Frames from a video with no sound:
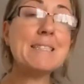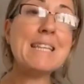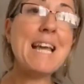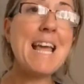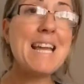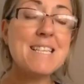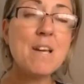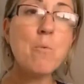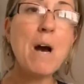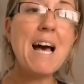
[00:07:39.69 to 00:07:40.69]

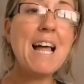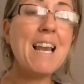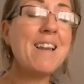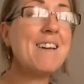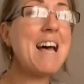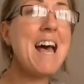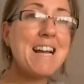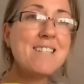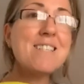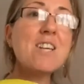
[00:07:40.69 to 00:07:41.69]
eating well,
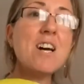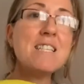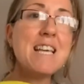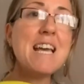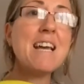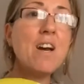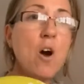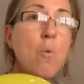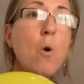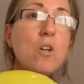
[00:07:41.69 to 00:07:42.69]
exercising,
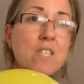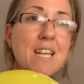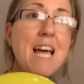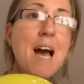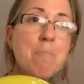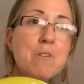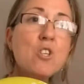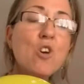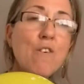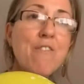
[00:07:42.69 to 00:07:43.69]
what's going to happen to
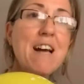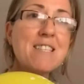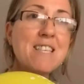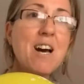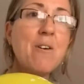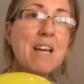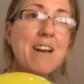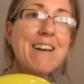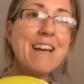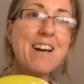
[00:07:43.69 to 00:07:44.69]
your fat cell? Here
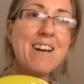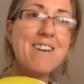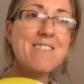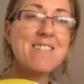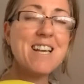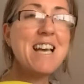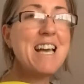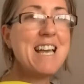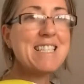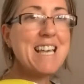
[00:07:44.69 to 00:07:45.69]
it goes.
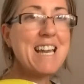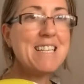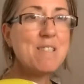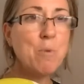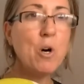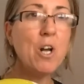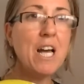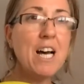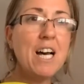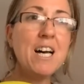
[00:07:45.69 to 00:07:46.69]
It's getting
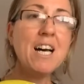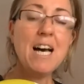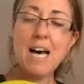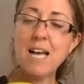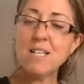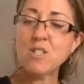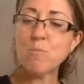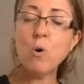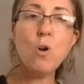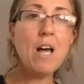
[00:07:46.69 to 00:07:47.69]
smaller and
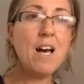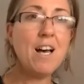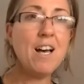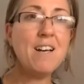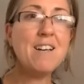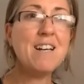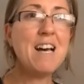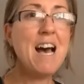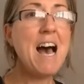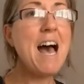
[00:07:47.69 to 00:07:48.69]
smaller,
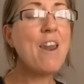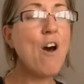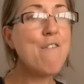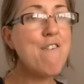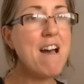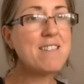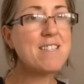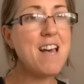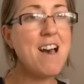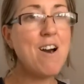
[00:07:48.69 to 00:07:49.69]
and our fat
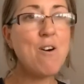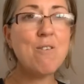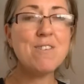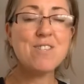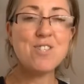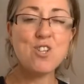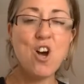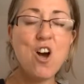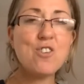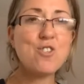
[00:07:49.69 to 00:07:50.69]
cell
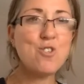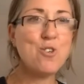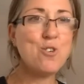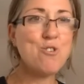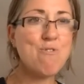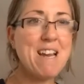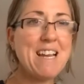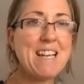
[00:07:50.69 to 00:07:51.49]
starts to shrink.